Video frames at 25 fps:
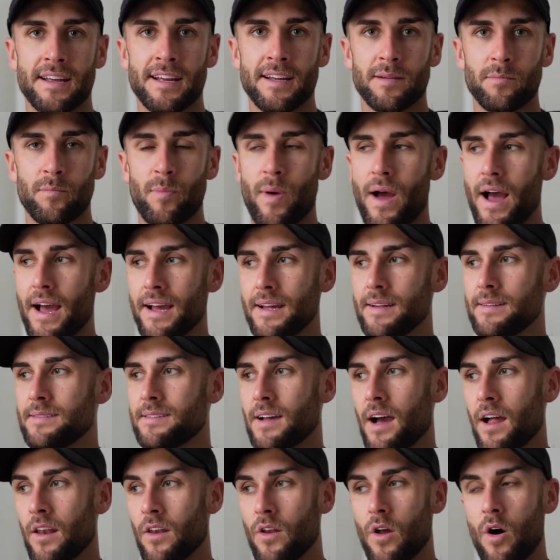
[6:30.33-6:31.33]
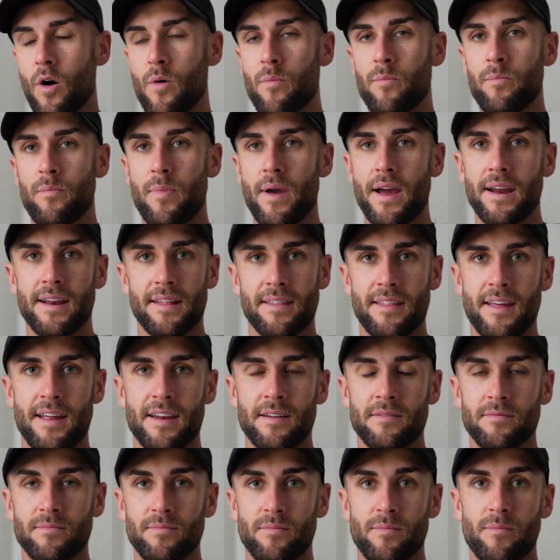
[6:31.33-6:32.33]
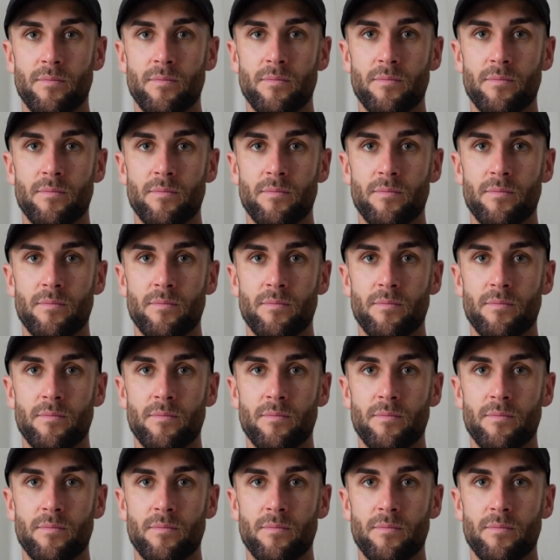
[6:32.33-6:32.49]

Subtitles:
It pays a lot better than